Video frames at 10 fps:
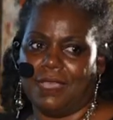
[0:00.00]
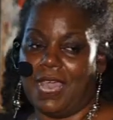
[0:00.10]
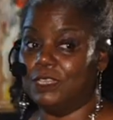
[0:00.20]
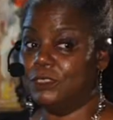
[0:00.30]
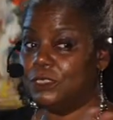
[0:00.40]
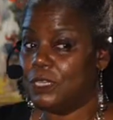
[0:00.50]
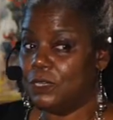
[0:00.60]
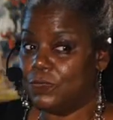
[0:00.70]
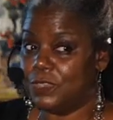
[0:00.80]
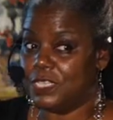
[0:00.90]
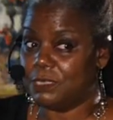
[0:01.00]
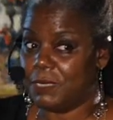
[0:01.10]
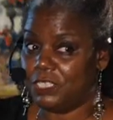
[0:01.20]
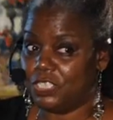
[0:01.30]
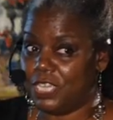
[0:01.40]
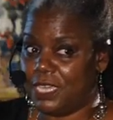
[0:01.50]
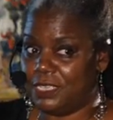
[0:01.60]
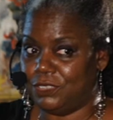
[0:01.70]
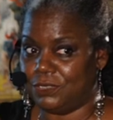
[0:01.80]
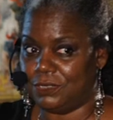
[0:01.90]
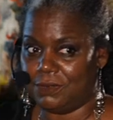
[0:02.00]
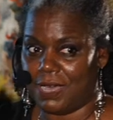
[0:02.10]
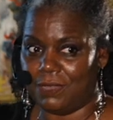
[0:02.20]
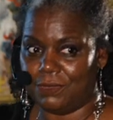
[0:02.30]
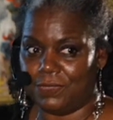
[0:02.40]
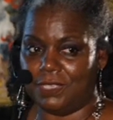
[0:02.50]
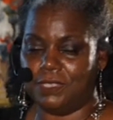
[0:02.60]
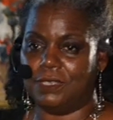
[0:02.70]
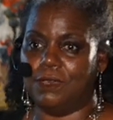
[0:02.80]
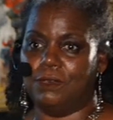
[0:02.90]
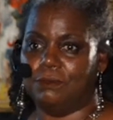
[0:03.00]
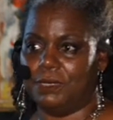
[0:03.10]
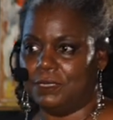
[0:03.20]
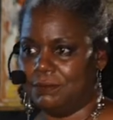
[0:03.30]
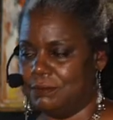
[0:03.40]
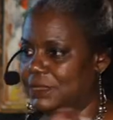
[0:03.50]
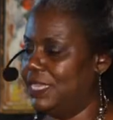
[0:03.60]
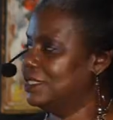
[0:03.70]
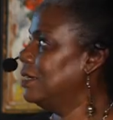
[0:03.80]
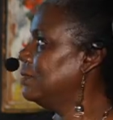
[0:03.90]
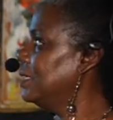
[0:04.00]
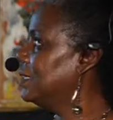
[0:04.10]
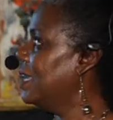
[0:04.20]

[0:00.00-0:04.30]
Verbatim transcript: I don't know, things may change. You know how things go, but that's how it is.